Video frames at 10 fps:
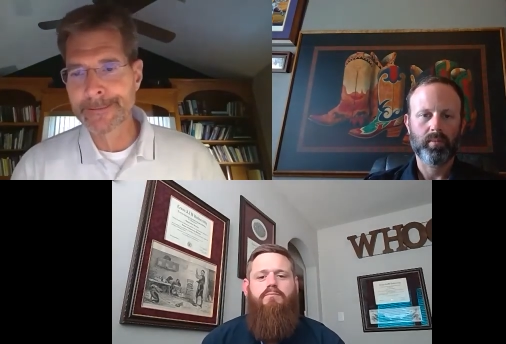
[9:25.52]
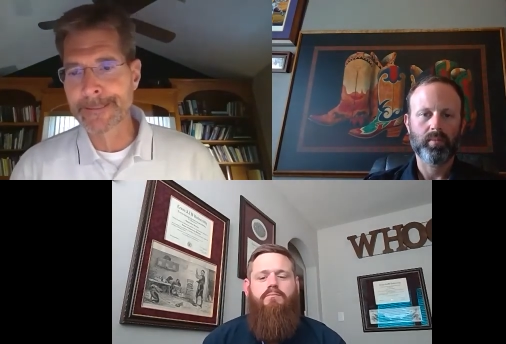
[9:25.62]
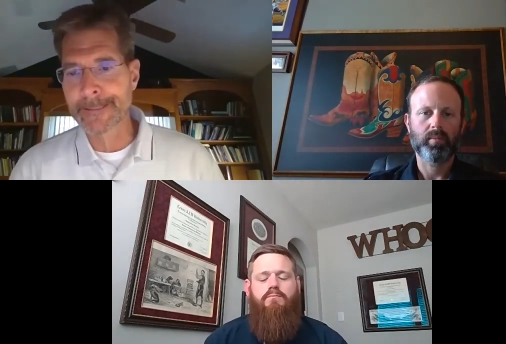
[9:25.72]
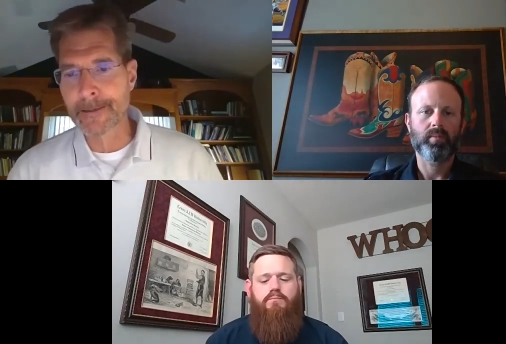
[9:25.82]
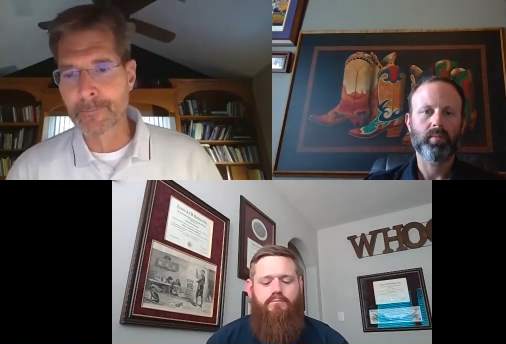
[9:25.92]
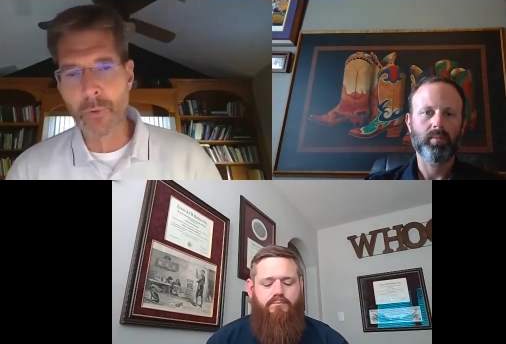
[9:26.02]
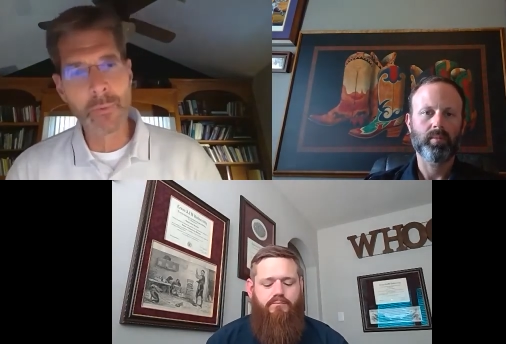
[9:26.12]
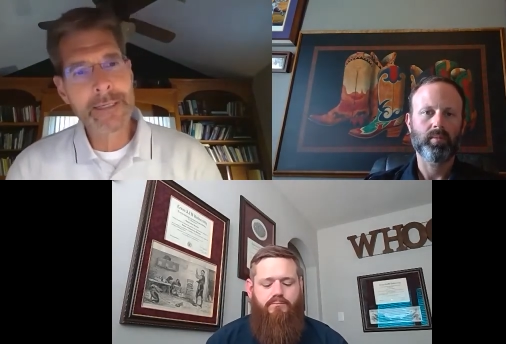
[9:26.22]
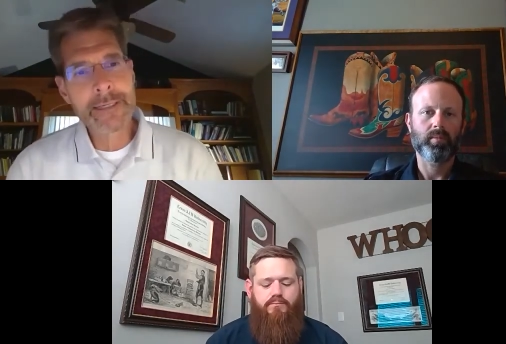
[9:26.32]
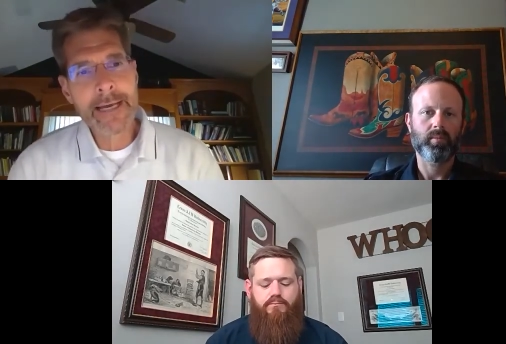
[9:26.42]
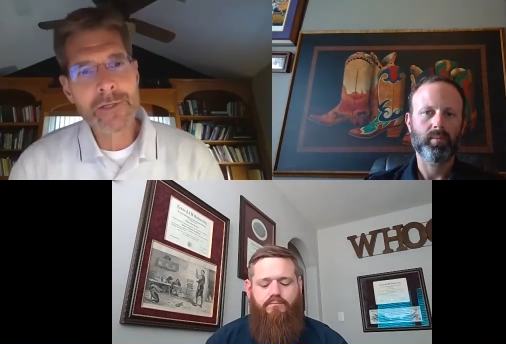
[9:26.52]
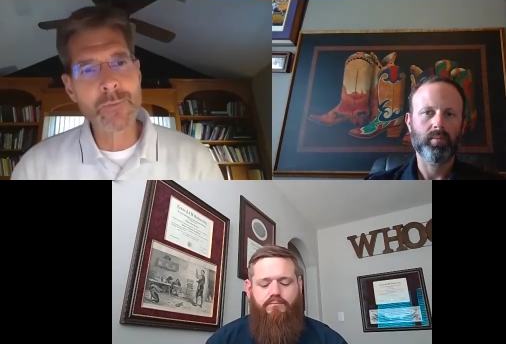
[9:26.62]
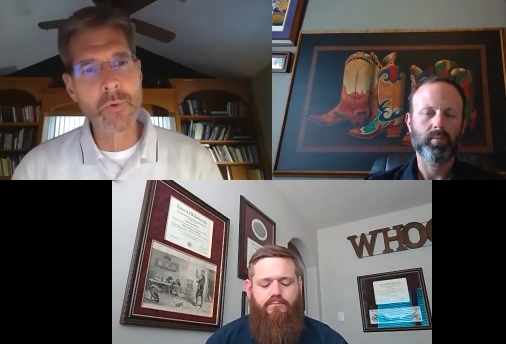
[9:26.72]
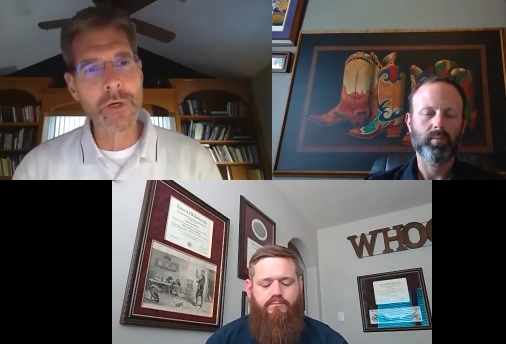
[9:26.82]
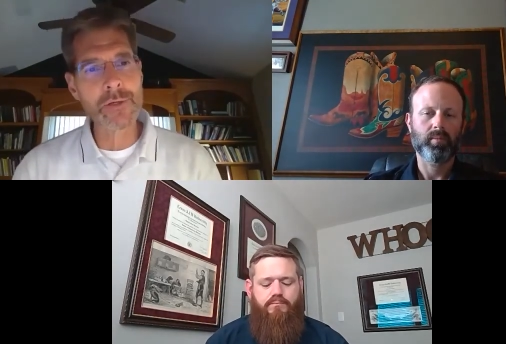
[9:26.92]
Speaker 1: uh, but we need to ask some
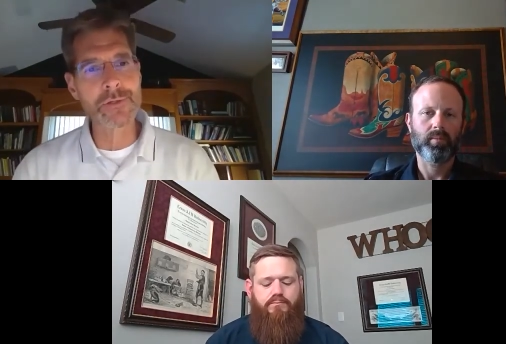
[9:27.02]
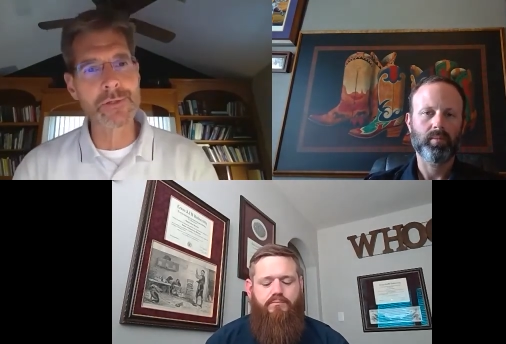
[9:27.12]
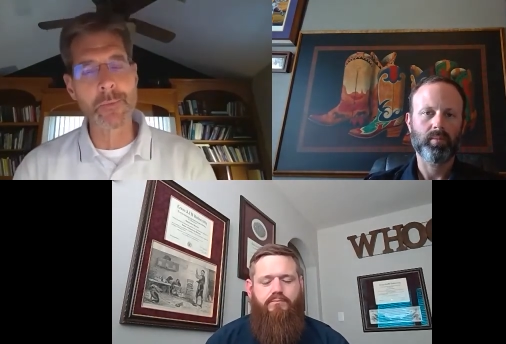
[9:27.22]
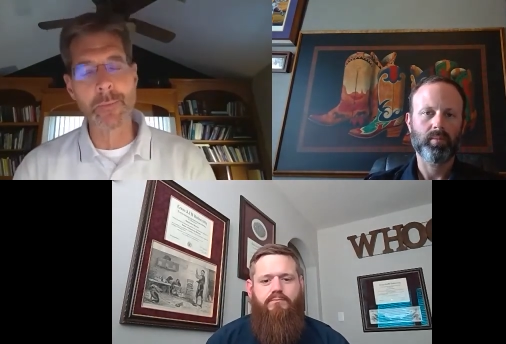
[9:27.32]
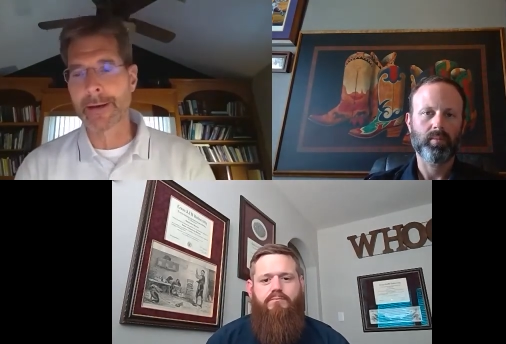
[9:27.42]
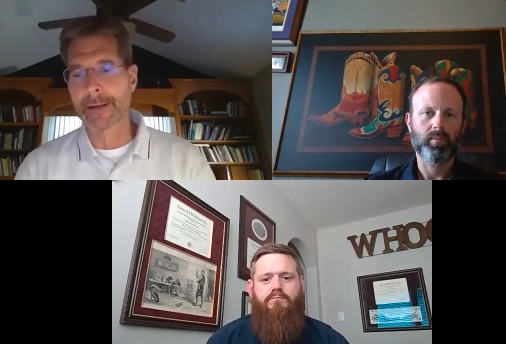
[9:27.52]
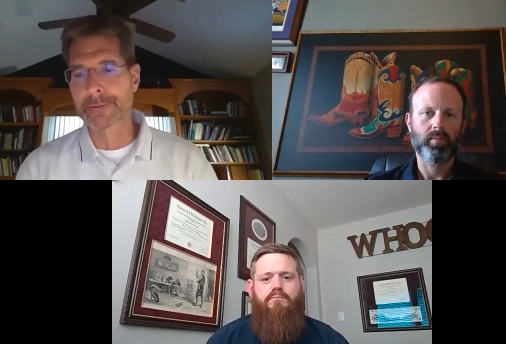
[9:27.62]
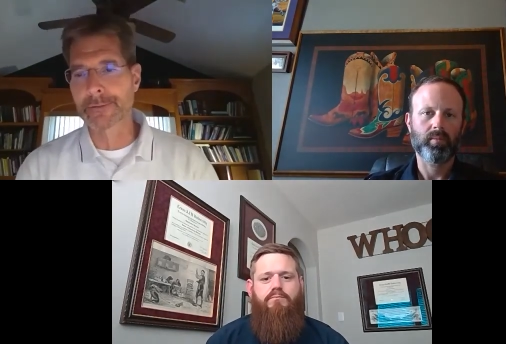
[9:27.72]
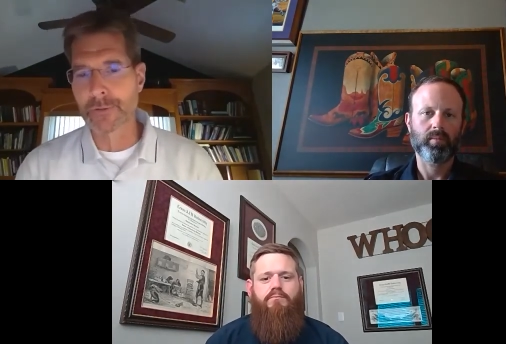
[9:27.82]
questions about it.